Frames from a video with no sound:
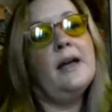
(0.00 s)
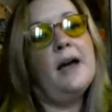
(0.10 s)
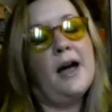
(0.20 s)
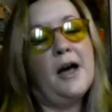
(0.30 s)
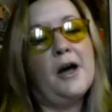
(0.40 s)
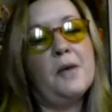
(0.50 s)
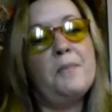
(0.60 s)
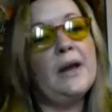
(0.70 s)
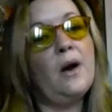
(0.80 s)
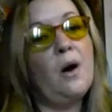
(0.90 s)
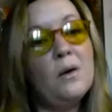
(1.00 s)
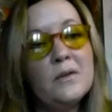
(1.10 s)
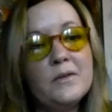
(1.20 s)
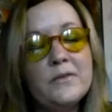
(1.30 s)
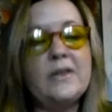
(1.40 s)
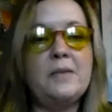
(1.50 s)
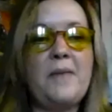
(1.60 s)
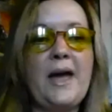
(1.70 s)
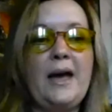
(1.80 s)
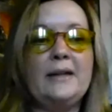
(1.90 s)
But all of them
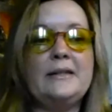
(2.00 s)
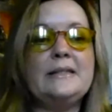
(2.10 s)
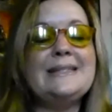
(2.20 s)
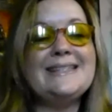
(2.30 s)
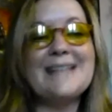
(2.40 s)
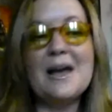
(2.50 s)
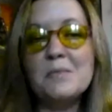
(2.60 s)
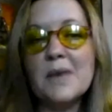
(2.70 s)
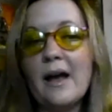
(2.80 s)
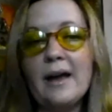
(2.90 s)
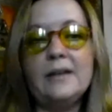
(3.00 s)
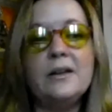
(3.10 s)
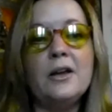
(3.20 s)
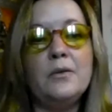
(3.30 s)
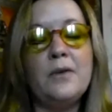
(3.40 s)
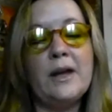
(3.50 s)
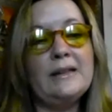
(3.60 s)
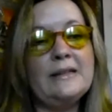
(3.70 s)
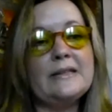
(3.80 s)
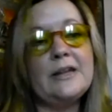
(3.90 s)
had some kind of at
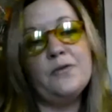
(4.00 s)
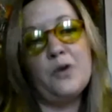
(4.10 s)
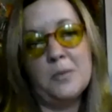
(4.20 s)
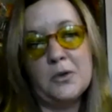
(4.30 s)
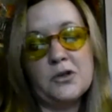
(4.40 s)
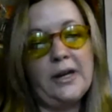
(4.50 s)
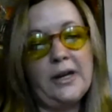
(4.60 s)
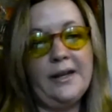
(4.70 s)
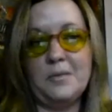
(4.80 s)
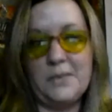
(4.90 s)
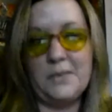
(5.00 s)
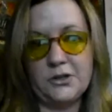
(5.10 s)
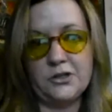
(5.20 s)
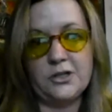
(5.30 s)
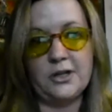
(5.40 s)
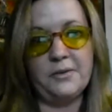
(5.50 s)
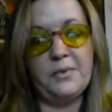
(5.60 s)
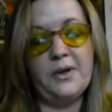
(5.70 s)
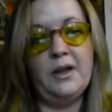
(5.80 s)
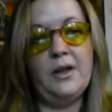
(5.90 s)
least informal training and mentorship
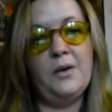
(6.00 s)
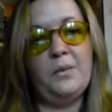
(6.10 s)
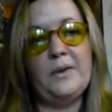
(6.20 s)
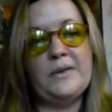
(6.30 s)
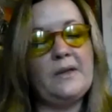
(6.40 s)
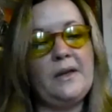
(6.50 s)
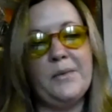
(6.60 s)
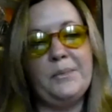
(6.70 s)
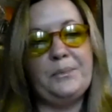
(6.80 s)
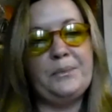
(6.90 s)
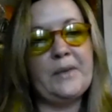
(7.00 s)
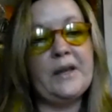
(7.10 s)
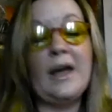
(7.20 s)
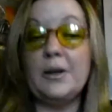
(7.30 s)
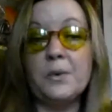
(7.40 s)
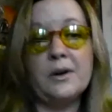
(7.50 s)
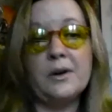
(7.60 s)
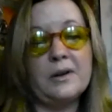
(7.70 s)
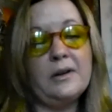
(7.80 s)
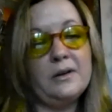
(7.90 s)
with guide
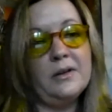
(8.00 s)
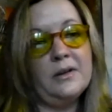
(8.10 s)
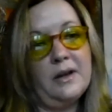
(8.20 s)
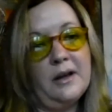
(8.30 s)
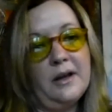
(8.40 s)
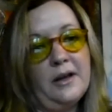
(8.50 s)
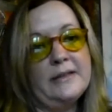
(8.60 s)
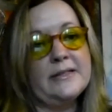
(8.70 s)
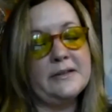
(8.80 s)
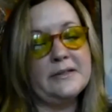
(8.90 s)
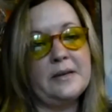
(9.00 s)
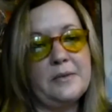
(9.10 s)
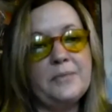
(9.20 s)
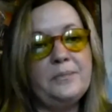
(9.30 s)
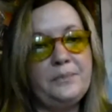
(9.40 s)
work and psilocybin.